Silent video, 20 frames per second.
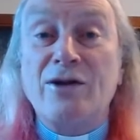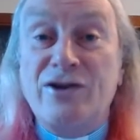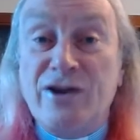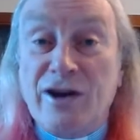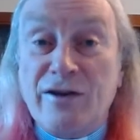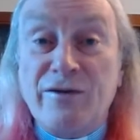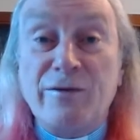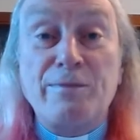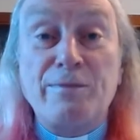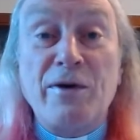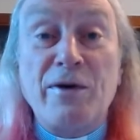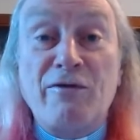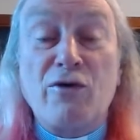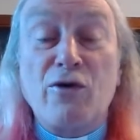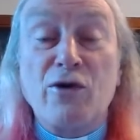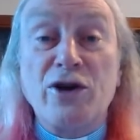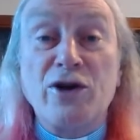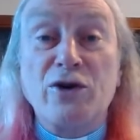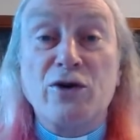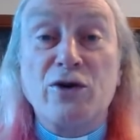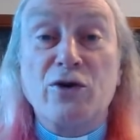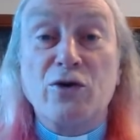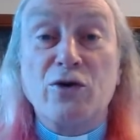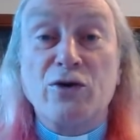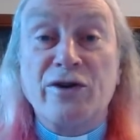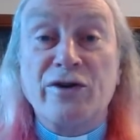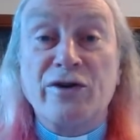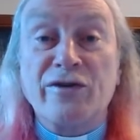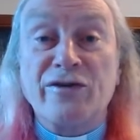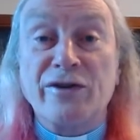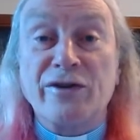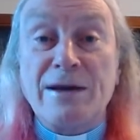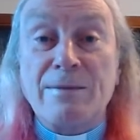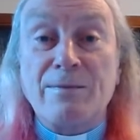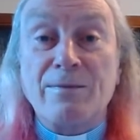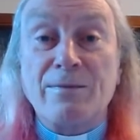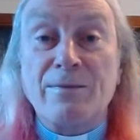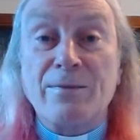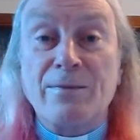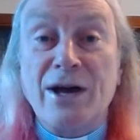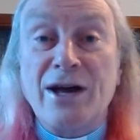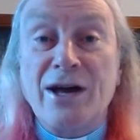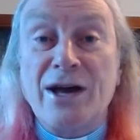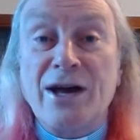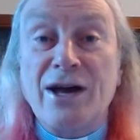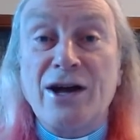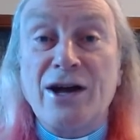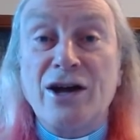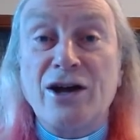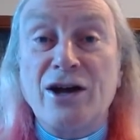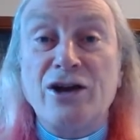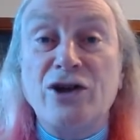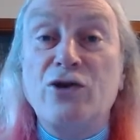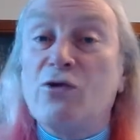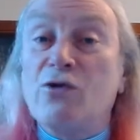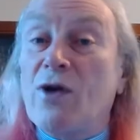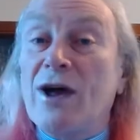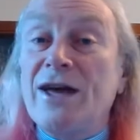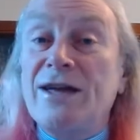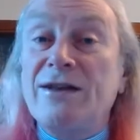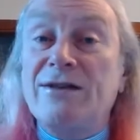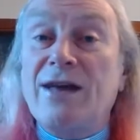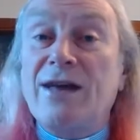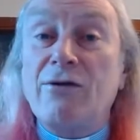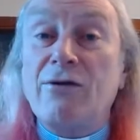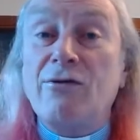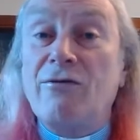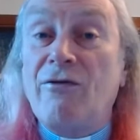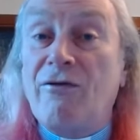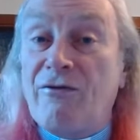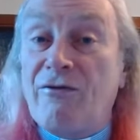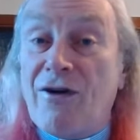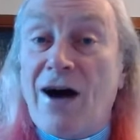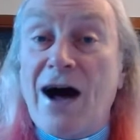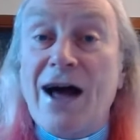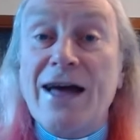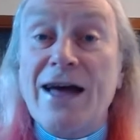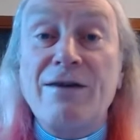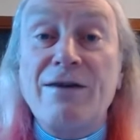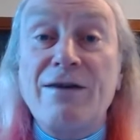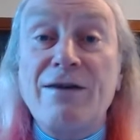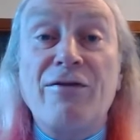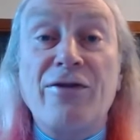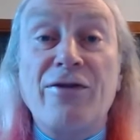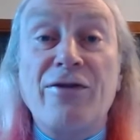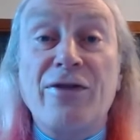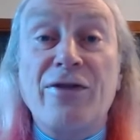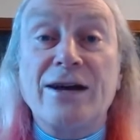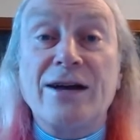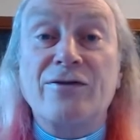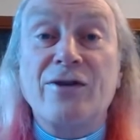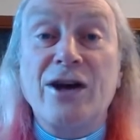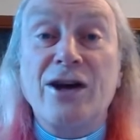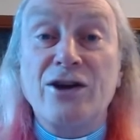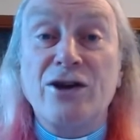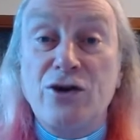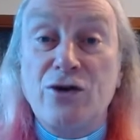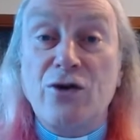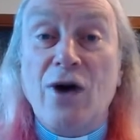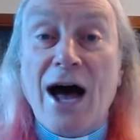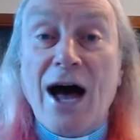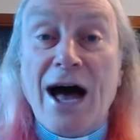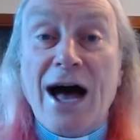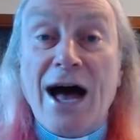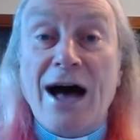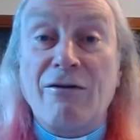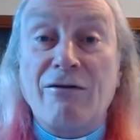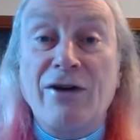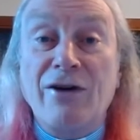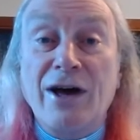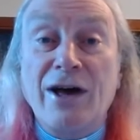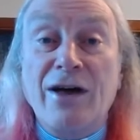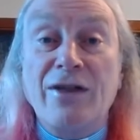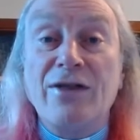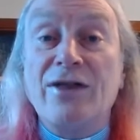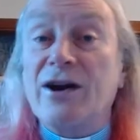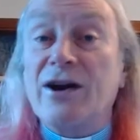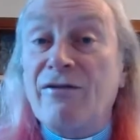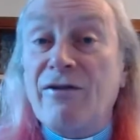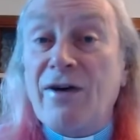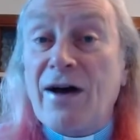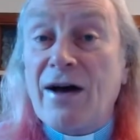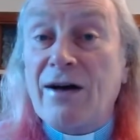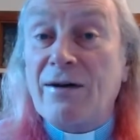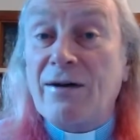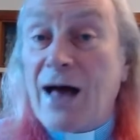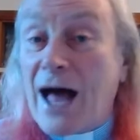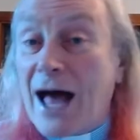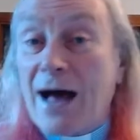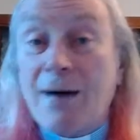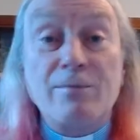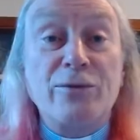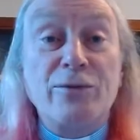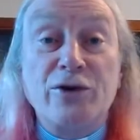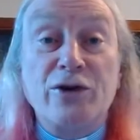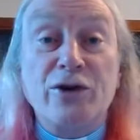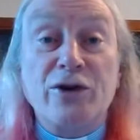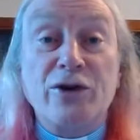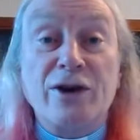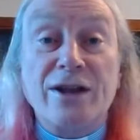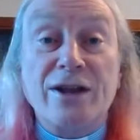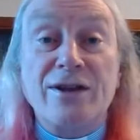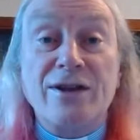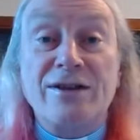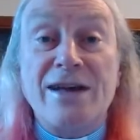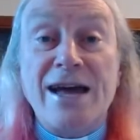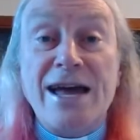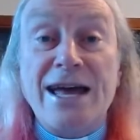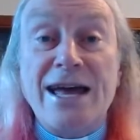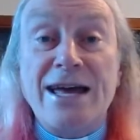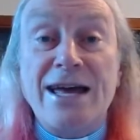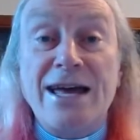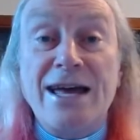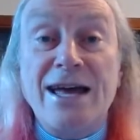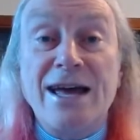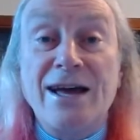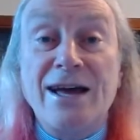just before you go to sleep, you write down 5 things you have that have happened during the day